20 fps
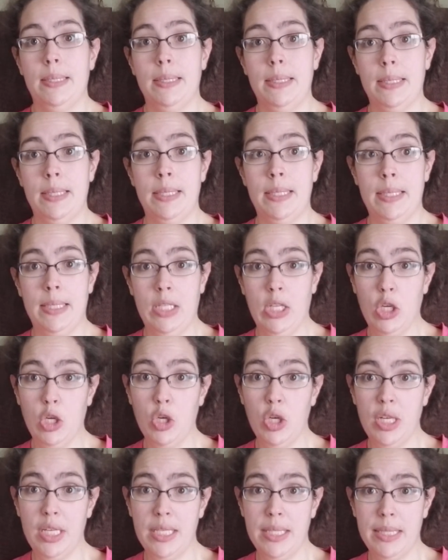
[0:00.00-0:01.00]

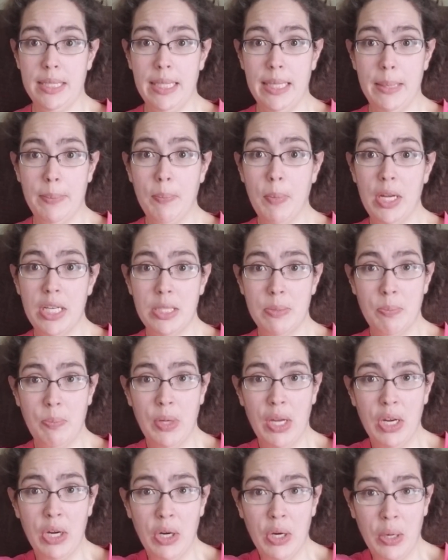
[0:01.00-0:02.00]
seriously much
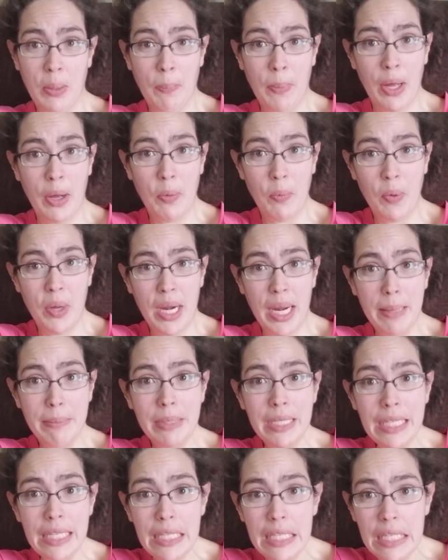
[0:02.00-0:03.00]
better about what I'm
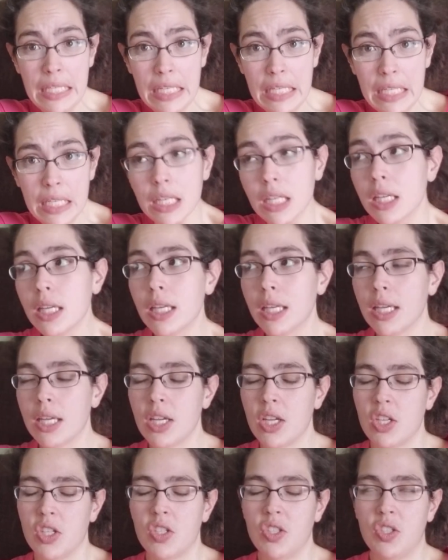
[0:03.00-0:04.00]
eating.
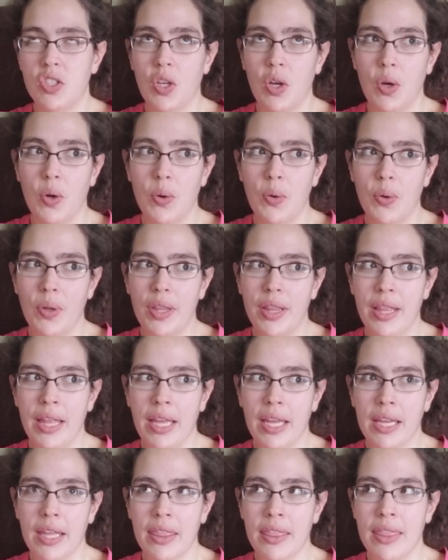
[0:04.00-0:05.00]
So,
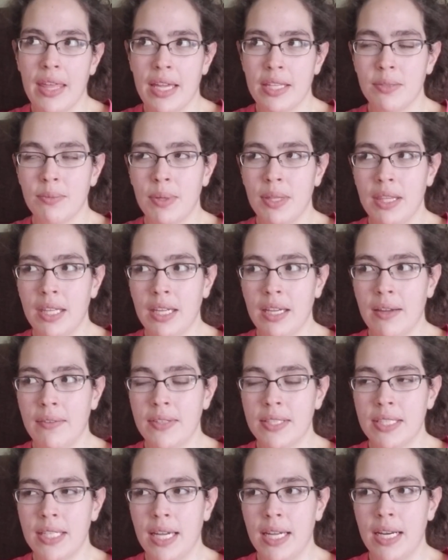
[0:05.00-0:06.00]
like, that's one thing I've
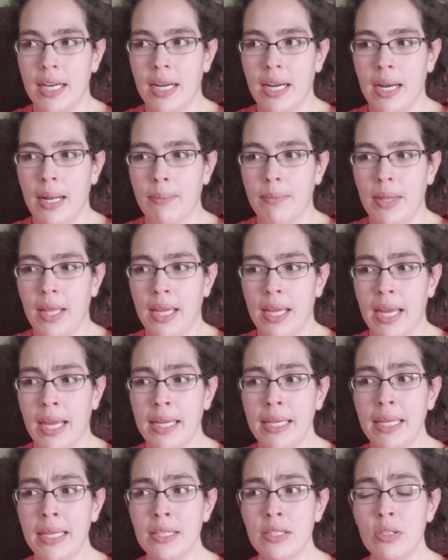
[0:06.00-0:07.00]
decided, and I'm like, I
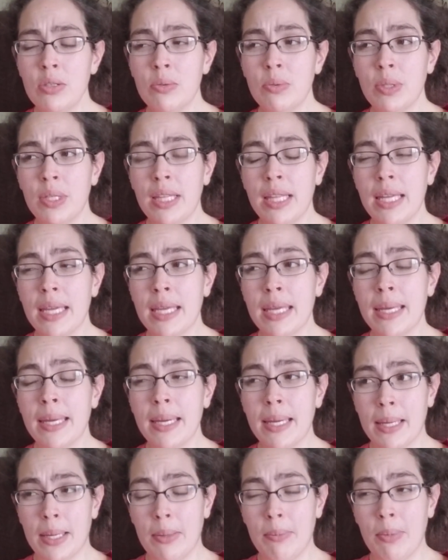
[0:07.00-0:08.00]
need to really
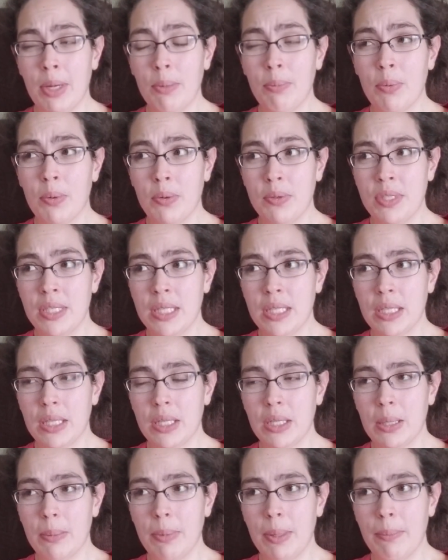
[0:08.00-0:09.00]
kick up my protein a
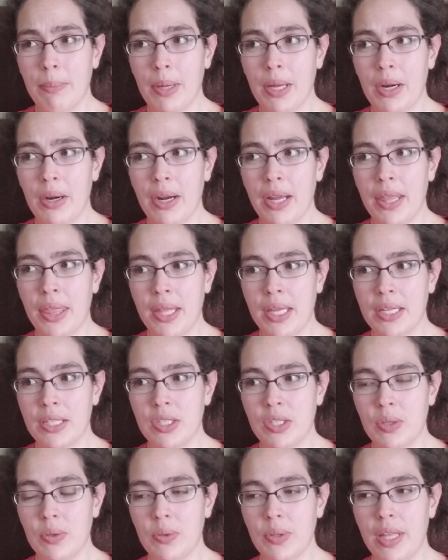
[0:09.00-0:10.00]
little bit better, I think,
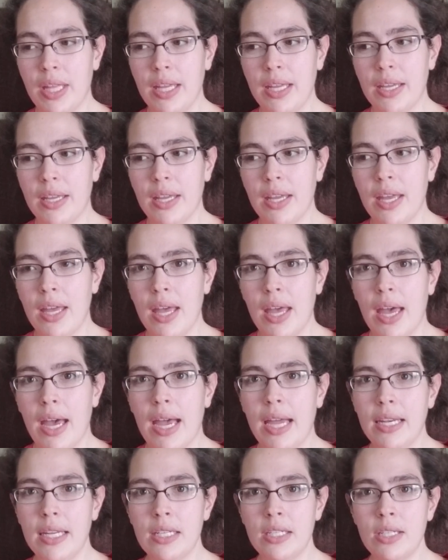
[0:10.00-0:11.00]
too. Like,
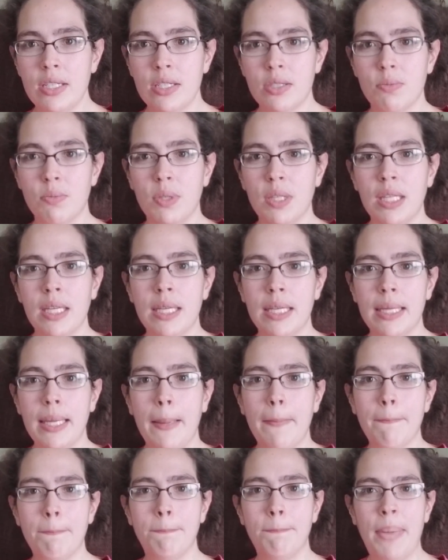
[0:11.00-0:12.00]
I need to just really
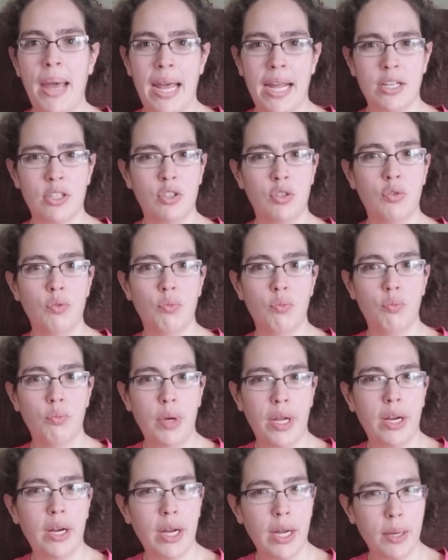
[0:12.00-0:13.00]
get back to
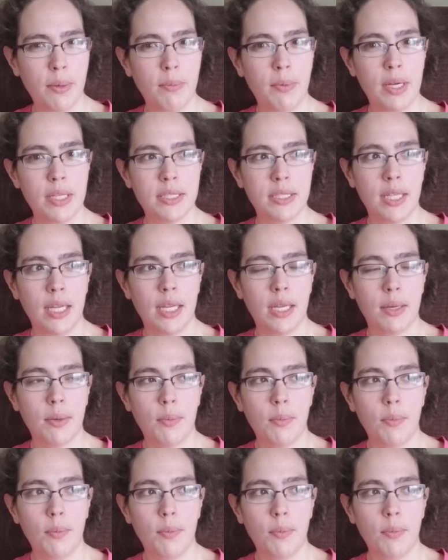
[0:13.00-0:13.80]
where I was. Like,